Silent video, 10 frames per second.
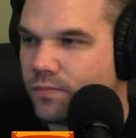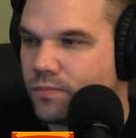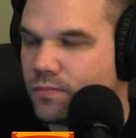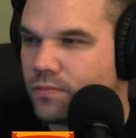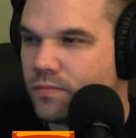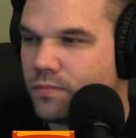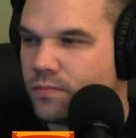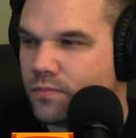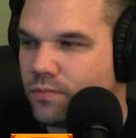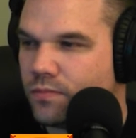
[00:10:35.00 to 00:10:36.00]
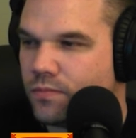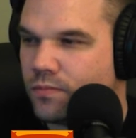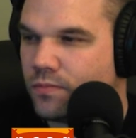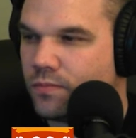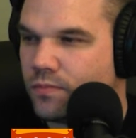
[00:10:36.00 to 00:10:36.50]

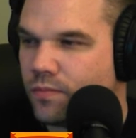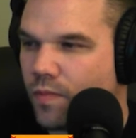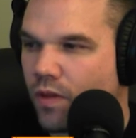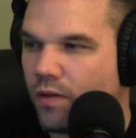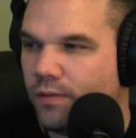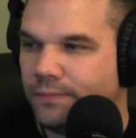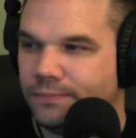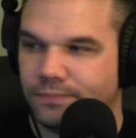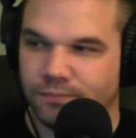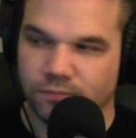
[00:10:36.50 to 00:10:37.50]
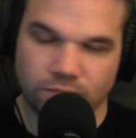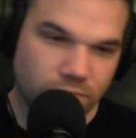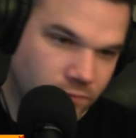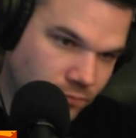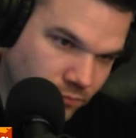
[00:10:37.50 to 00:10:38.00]

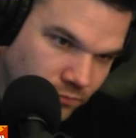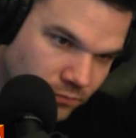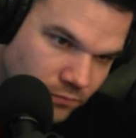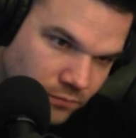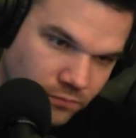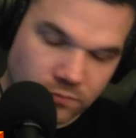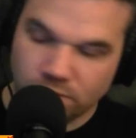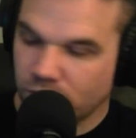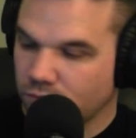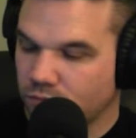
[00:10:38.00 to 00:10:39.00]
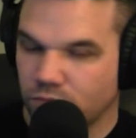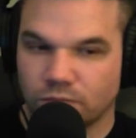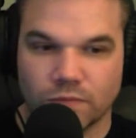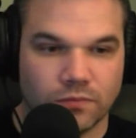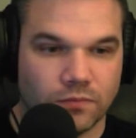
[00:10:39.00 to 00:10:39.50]

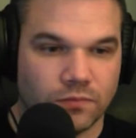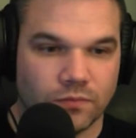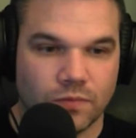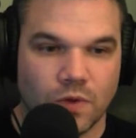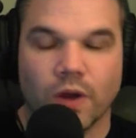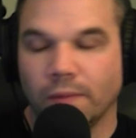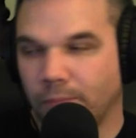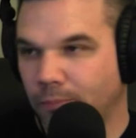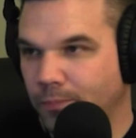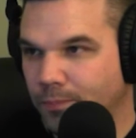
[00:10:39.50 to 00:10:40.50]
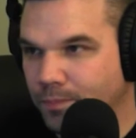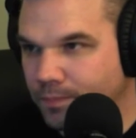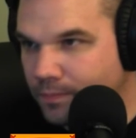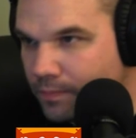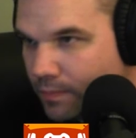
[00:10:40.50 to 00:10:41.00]

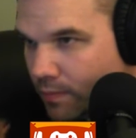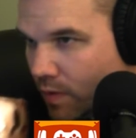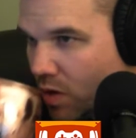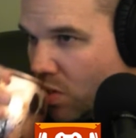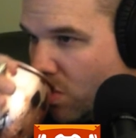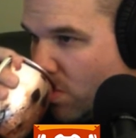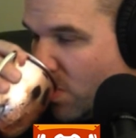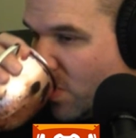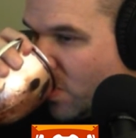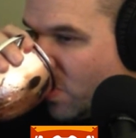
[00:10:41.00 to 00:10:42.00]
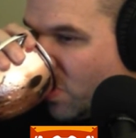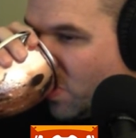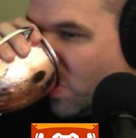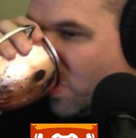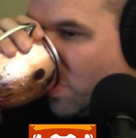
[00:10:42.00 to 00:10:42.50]

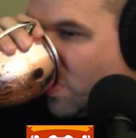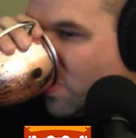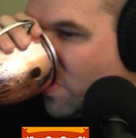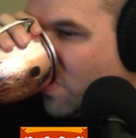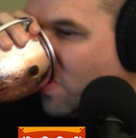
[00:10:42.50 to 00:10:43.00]
This person isn't speaking.